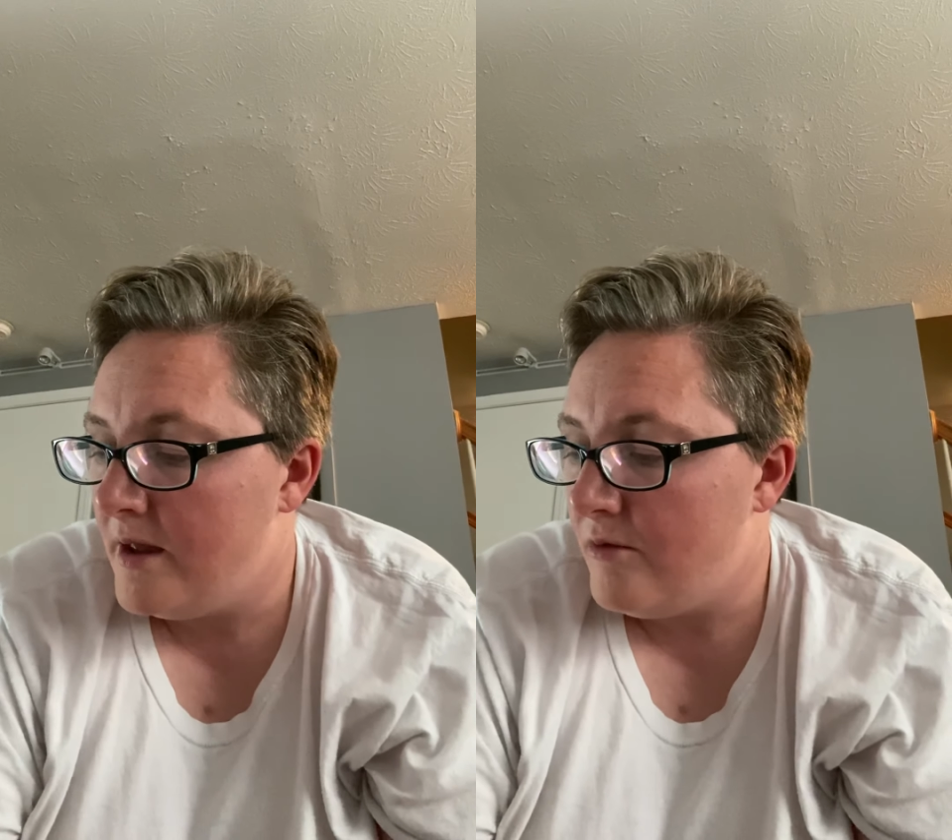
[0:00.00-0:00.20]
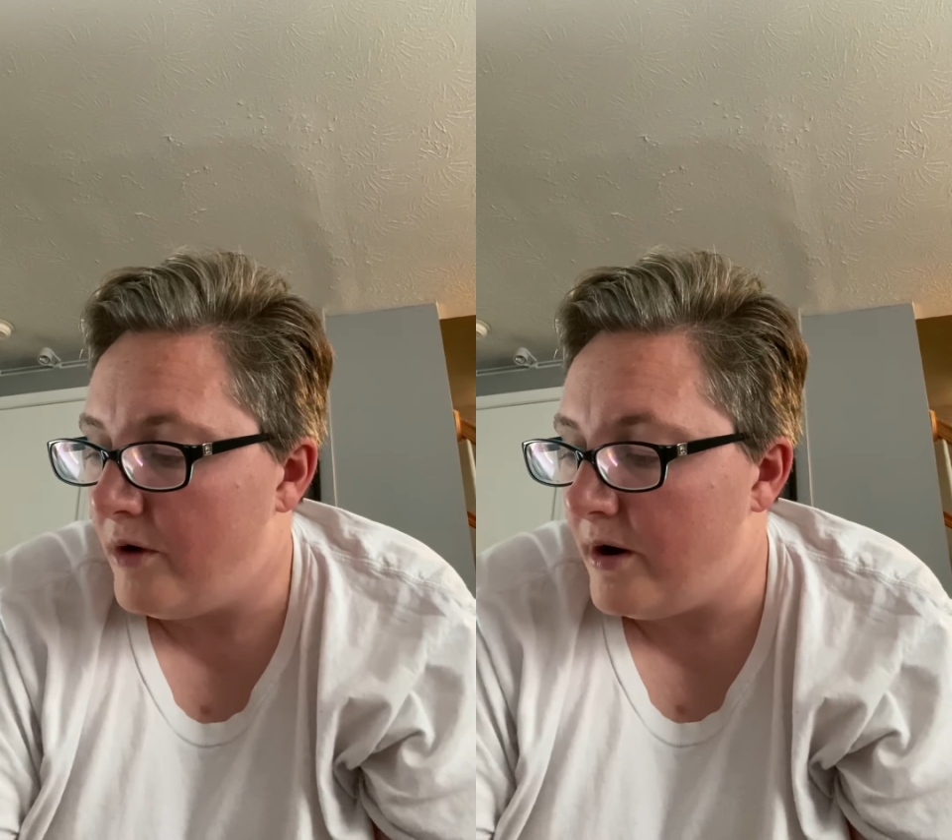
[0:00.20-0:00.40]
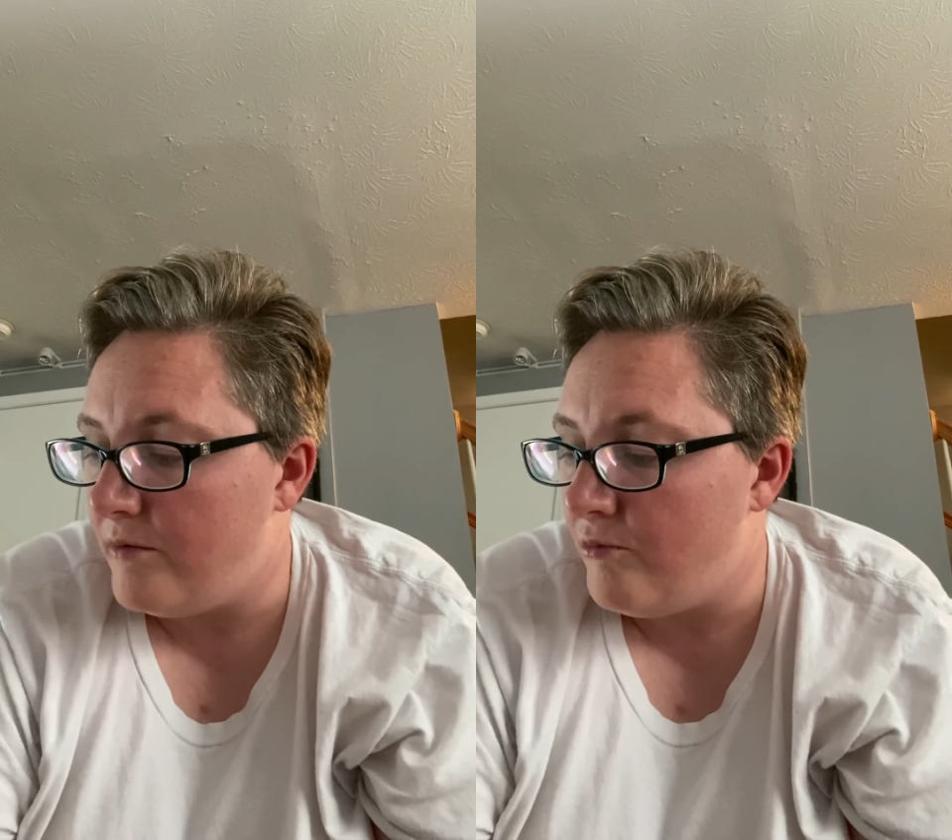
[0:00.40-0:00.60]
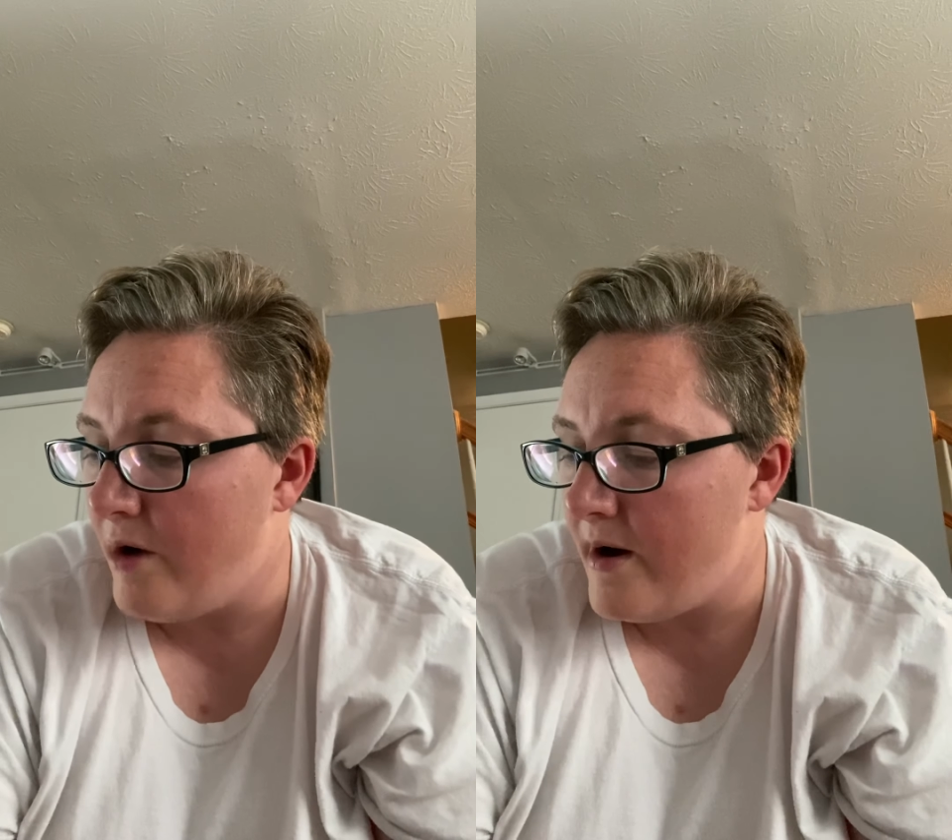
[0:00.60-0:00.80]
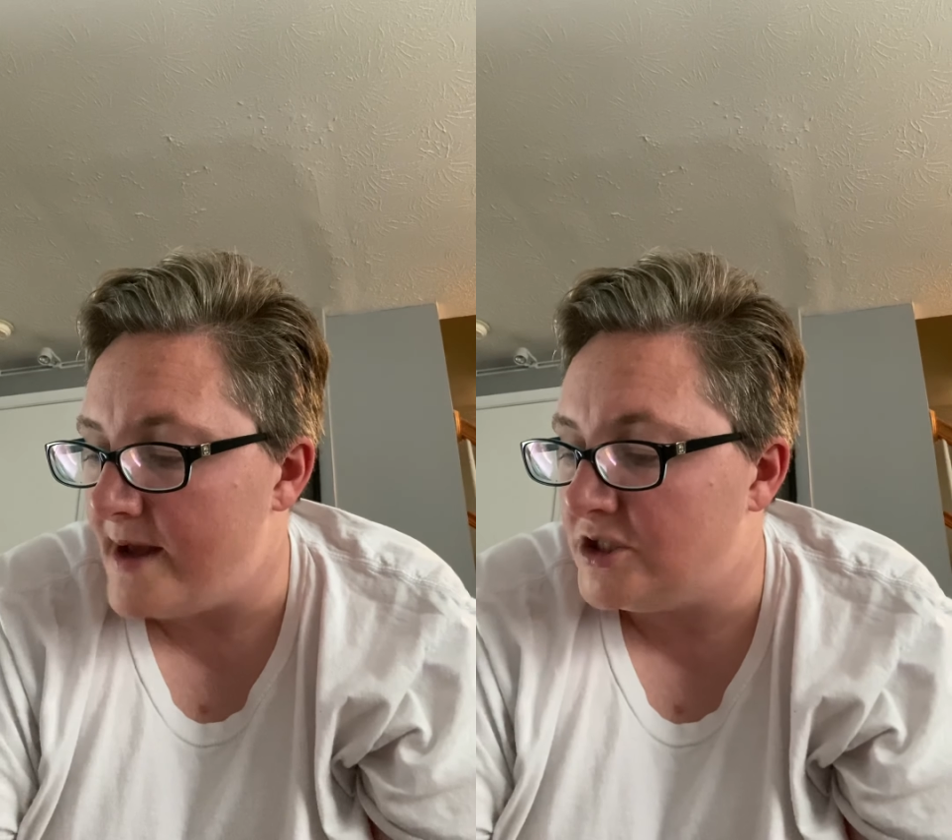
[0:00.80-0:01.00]

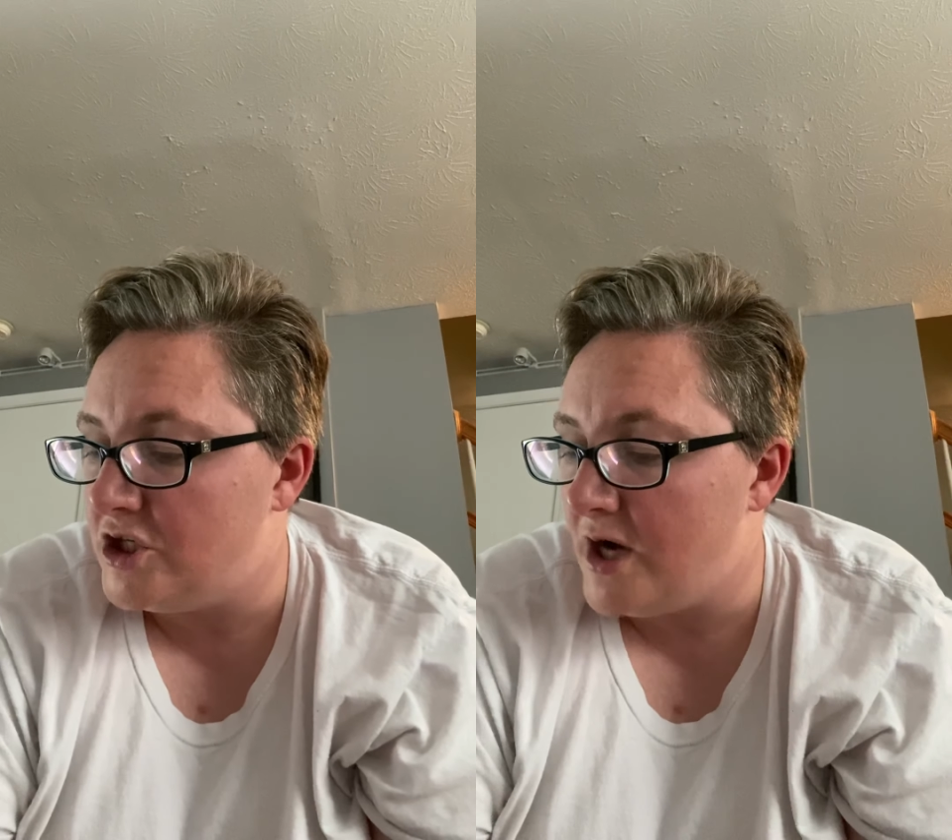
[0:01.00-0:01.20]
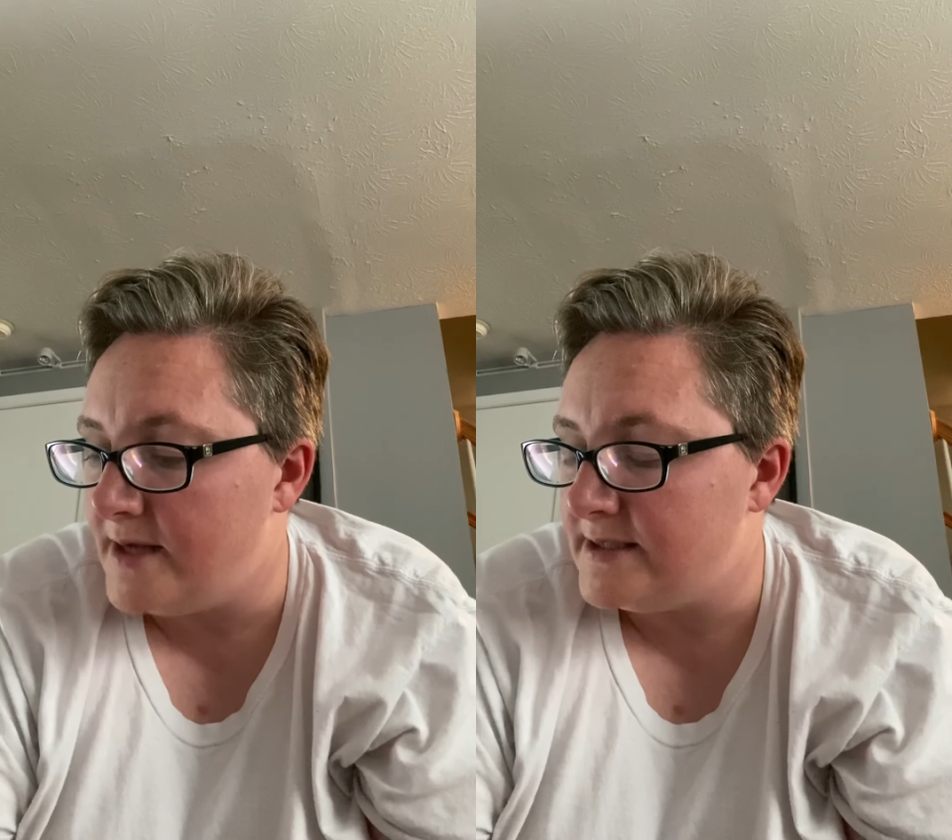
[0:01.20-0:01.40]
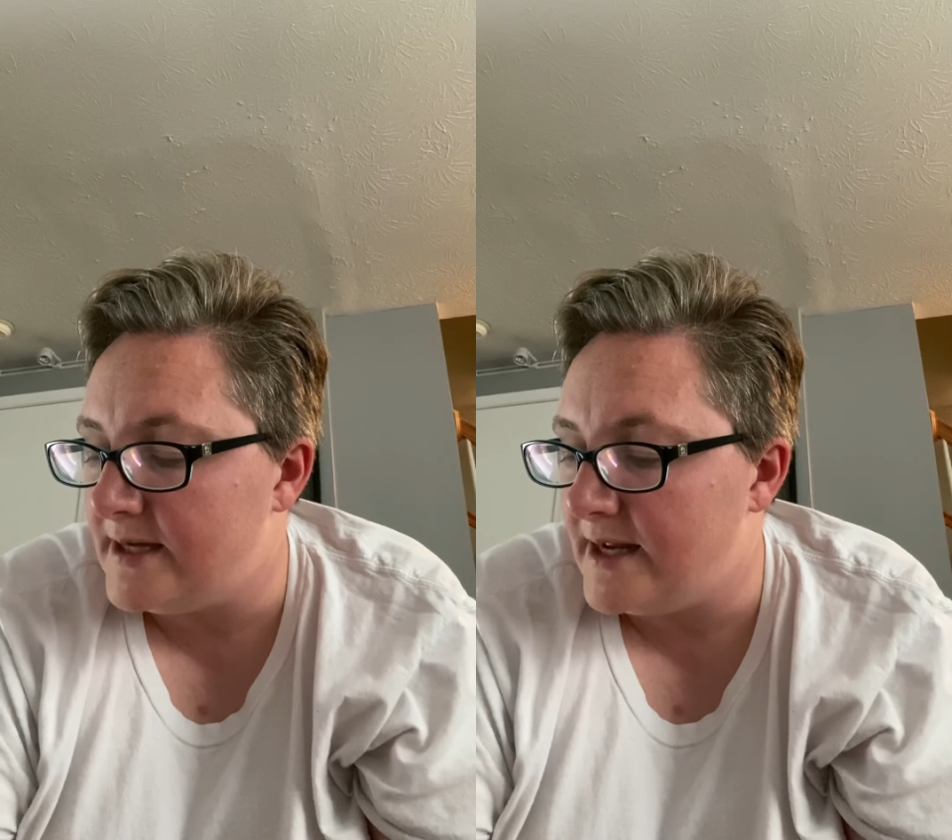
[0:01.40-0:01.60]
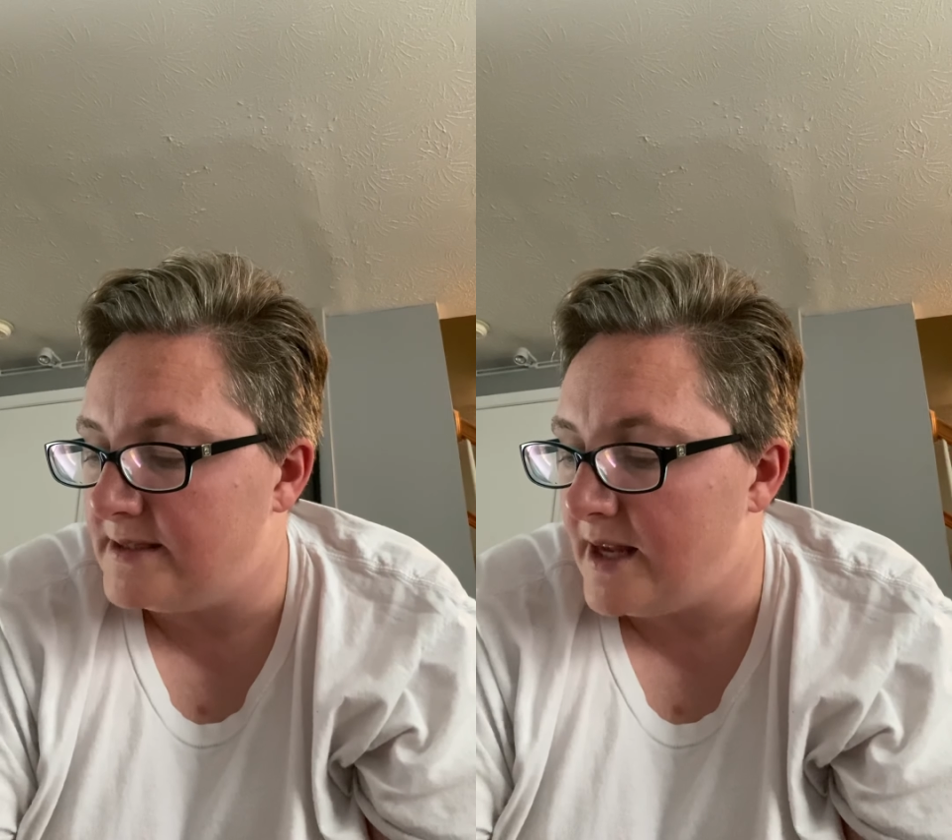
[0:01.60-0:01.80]
whereas John states